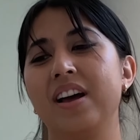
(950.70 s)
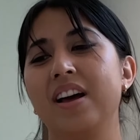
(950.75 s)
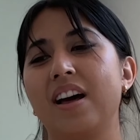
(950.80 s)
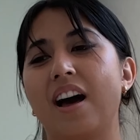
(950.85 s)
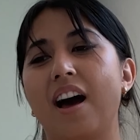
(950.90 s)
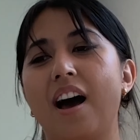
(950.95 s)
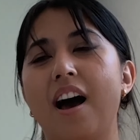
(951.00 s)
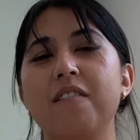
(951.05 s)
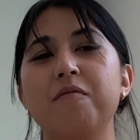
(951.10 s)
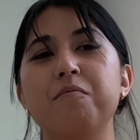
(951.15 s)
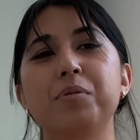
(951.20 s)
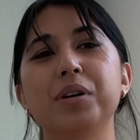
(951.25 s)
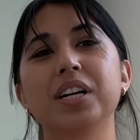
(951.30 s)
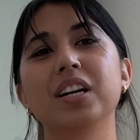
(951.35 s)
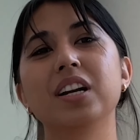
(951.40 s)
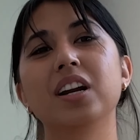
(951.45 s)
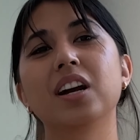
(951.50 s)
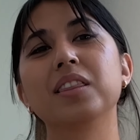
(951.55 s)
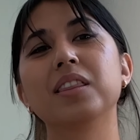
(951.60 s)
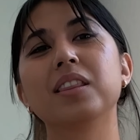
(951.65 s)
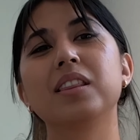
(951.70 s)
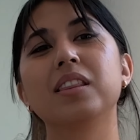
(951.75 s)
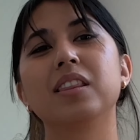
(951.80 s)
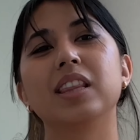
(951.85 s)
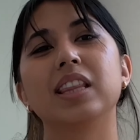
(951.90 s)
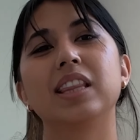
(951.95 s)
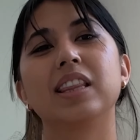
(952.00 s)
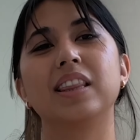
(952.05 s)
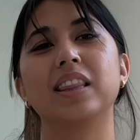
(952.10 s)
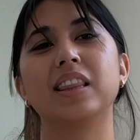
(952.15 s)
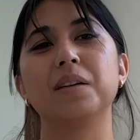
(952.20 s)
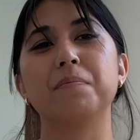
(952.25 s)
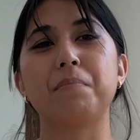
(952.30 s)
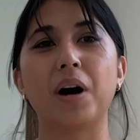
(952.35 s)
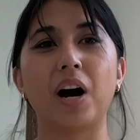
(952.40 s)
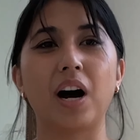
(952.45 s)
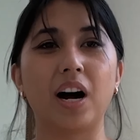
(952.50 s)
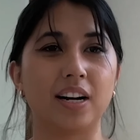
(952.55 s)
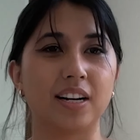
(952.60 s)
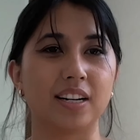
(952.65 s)
I've put it on the
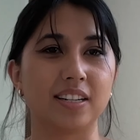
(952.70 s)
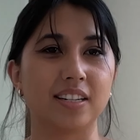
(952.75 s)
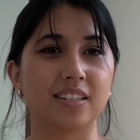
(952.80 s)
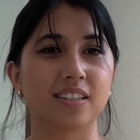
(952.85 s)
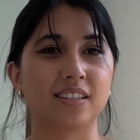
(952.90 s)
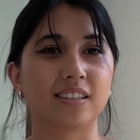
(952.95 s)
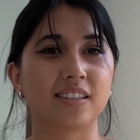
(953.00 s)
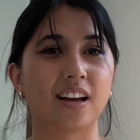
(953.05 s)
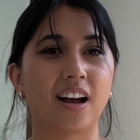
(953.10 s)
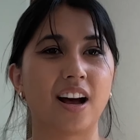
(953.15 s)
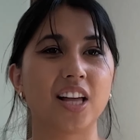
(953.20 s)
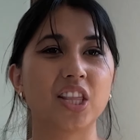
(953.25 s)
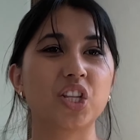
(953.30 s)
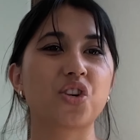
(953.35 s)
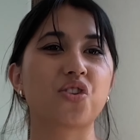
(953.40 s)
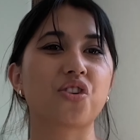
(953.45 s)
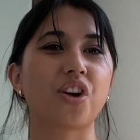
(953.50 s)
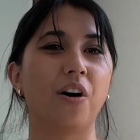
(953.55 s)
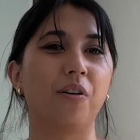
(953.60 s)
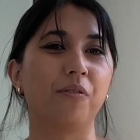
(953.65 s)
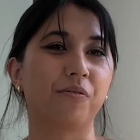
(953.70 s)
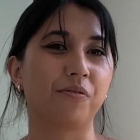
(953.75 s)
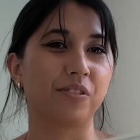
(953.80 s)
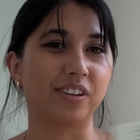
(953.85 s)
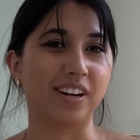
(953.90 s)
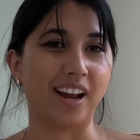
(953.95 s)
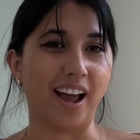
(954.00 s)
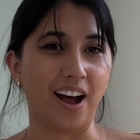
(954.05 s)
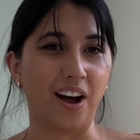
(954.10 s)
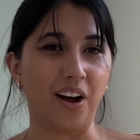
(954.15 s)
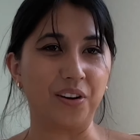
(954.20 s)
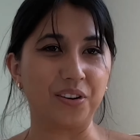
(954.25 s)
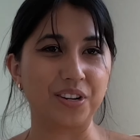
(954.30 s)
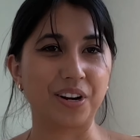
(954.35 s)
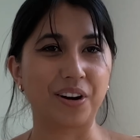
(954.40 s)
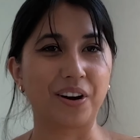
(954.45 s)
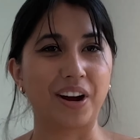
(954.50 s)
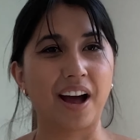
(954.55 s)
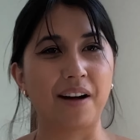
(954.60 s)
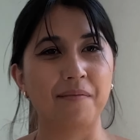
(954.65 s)
pause on the shelf for now. You know,
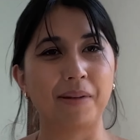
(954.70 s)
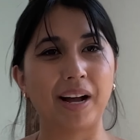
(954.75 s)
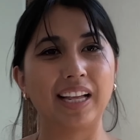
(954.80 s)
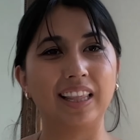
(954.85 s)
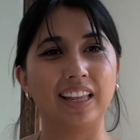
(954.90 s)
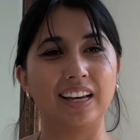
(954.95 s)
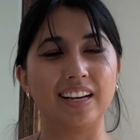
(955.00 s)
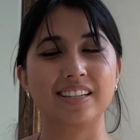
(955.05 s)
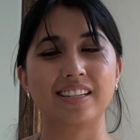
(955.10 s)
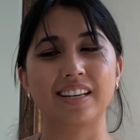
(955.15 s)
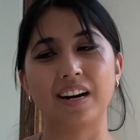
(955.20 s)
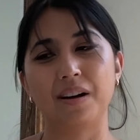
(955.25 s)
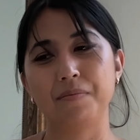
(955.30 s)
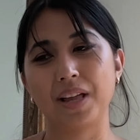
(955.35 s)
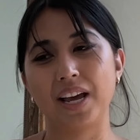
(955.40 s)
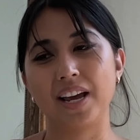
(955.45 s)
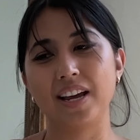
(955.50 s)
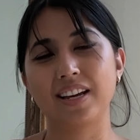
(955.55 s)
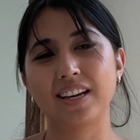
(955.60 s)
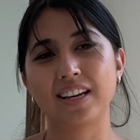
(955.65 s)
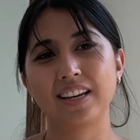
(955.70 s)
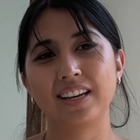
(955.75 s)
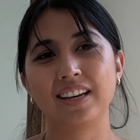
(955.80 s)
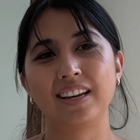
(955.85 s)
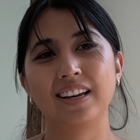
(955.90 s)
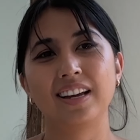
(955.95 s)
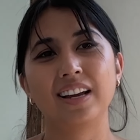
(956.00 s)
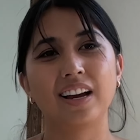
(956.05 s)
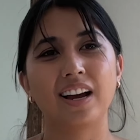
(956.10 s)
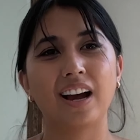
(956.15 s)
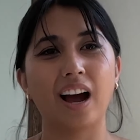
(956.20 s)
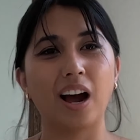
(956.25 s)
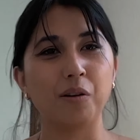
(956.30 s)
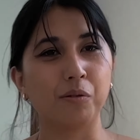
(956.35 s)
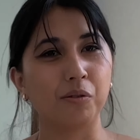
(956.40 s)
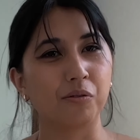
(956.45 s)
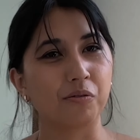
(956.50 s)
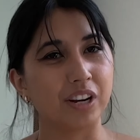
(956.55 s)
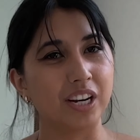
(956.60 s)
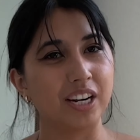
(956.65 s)
I have my list and I'm like, I
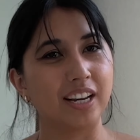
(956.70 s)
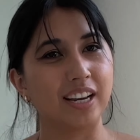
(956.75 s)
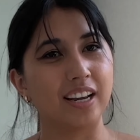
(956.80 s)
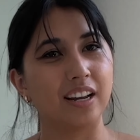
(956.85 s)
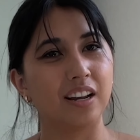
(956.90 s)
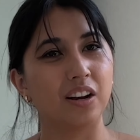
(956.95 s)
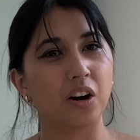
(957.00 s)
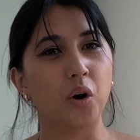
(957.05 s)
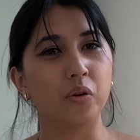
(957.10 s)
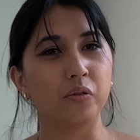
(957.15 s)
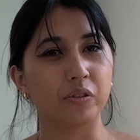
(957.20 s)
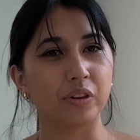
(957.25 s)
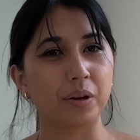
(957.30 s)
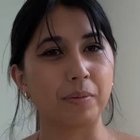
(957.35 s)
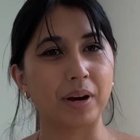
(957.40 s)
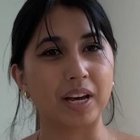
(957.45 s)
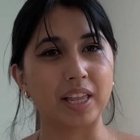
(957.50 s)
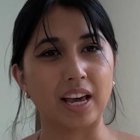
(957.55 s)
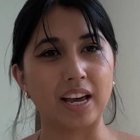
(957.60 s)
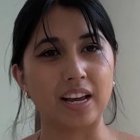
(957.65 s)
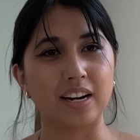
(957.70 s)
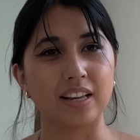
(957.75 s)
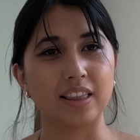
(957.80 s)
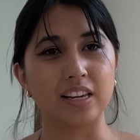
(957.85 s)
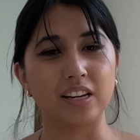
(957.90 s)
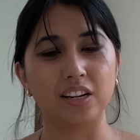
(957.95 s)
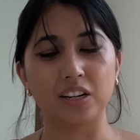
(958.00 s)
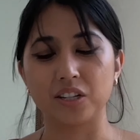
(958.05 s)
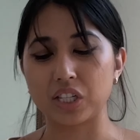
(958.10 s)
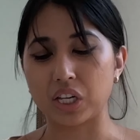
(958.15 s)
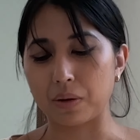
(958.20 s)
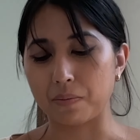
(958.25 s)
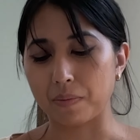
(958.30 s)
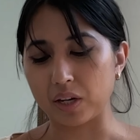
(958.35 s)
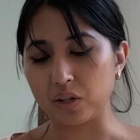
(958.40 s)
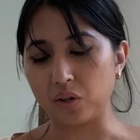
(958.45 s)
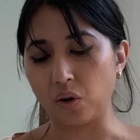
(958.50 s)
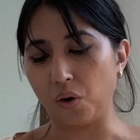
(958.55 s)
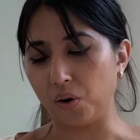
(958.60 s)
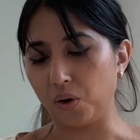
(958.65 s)
will read it hopefully by the end of the year. It's on my
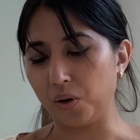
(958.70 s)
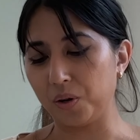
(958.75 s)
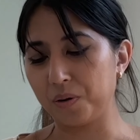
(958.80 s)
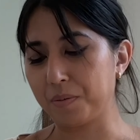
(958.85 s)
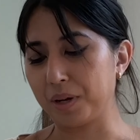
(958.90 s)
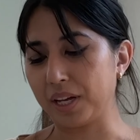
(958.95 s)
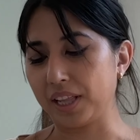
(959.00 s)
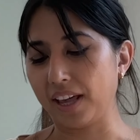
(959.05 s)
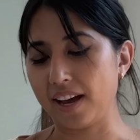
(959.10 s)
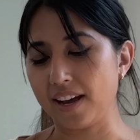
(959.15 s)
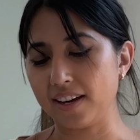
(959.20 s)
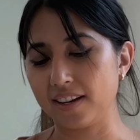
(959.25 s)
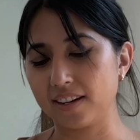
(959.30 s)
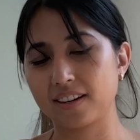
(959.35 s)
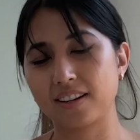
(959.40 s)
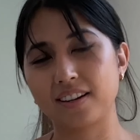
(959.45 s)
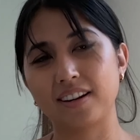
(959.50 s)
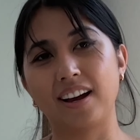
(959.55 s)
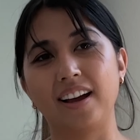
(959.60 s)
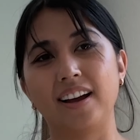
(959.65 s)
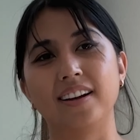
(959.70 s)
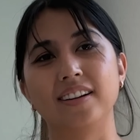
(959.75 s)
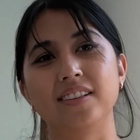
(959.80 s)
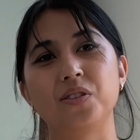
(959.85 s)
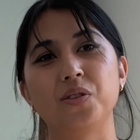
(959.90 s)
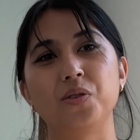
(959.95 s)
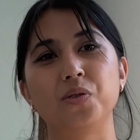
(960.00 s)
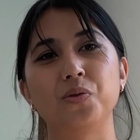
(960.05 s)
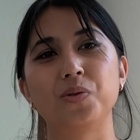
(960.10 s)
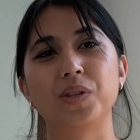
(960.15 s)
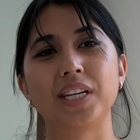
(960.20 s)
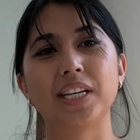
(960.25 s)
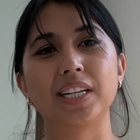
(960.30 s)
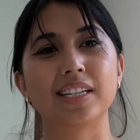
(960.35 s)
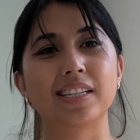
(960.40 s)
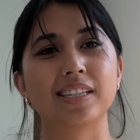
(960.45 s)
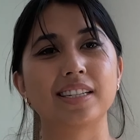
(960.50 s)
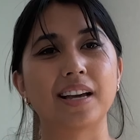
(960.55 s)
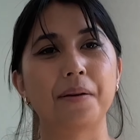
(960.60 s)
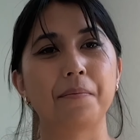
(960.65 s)
goal, but like I had to take a step